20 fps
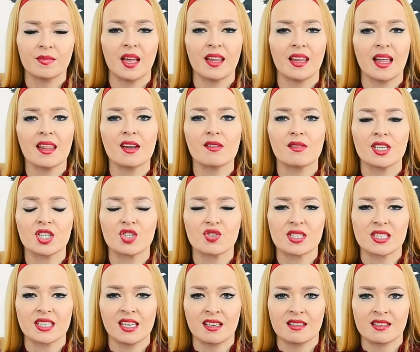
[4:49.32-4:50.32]
Another
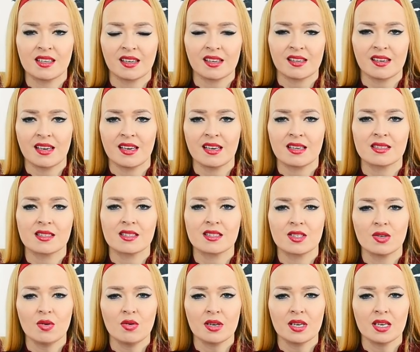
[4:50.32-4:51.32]
interesting technique is
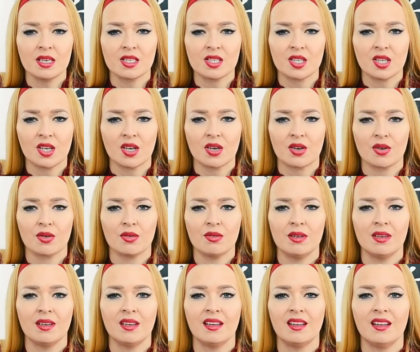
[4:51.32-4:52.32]
talking to you
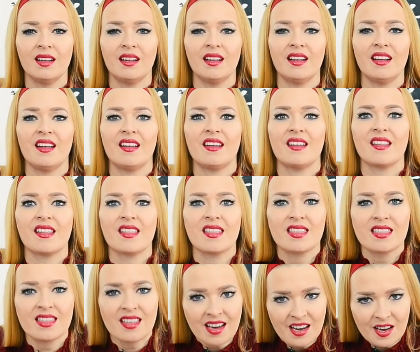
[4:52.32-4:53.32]
in the
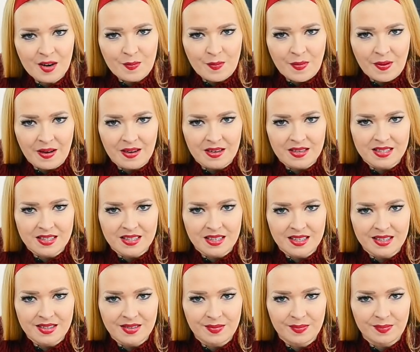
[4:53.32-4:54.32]
third
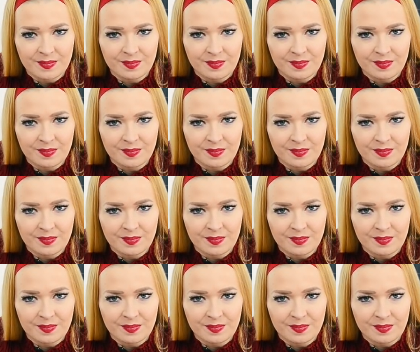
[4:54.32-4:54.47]
person.